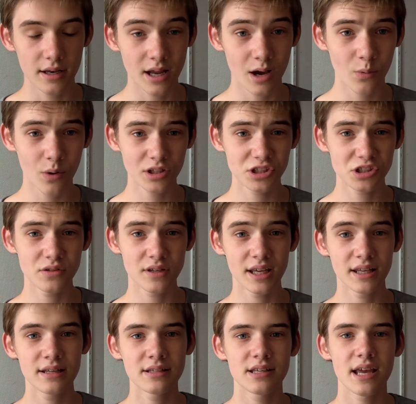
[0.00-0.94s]
Now what you
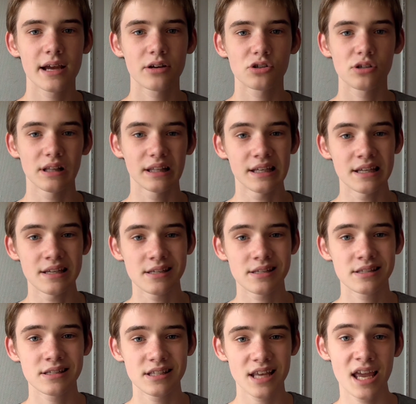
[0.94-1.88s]
did is actually
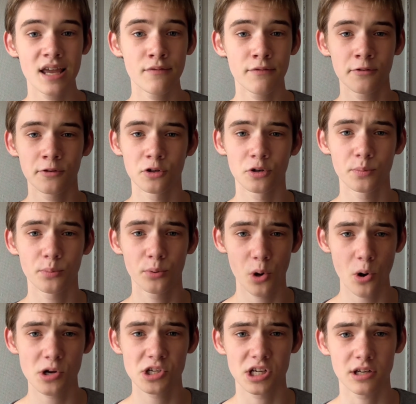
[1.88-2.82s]
save your
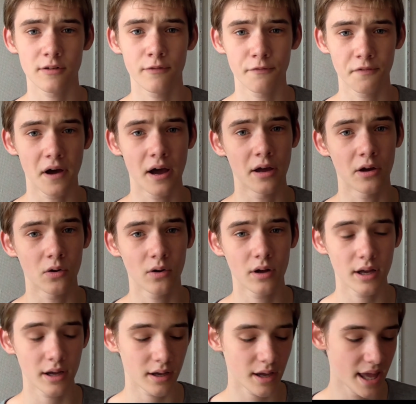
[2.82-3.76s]
project file.
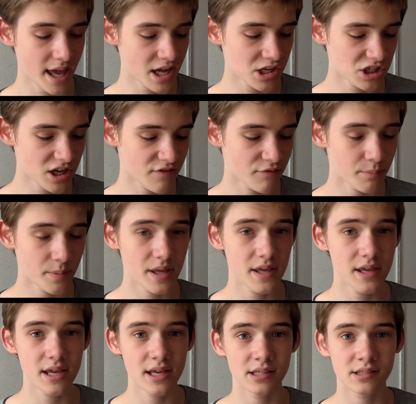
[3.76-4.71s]

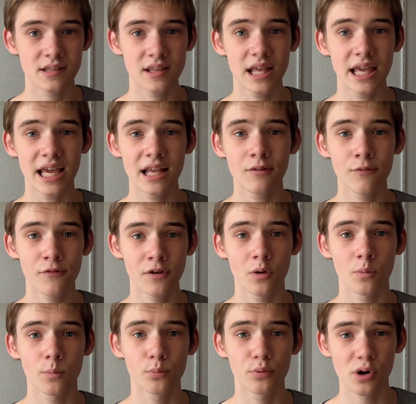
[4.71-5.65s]
HFP is the
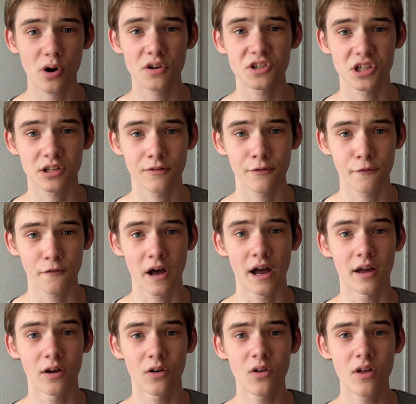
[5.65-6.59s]
Hitfilm project
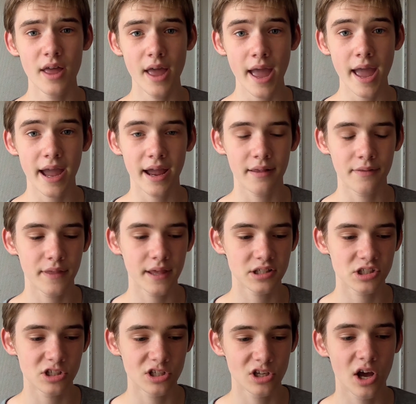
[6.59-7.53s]
file, and
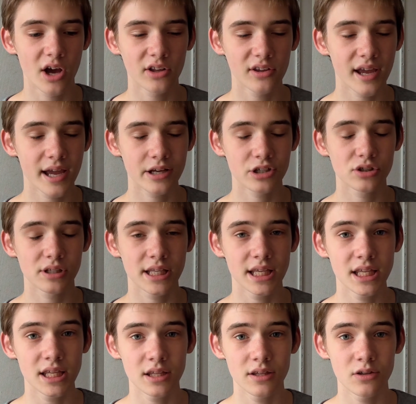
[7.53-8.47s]
that's not
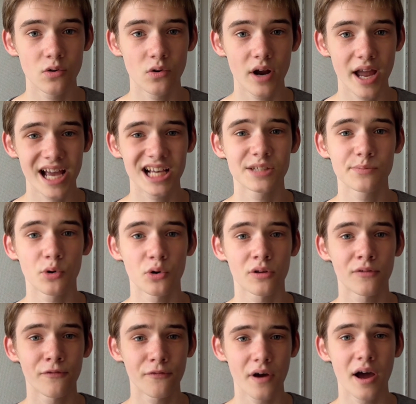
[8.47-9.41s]
actually your
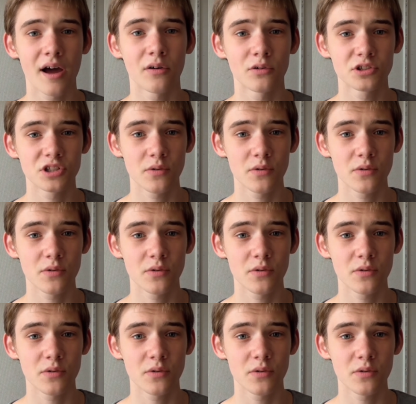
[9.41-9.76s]
exported file.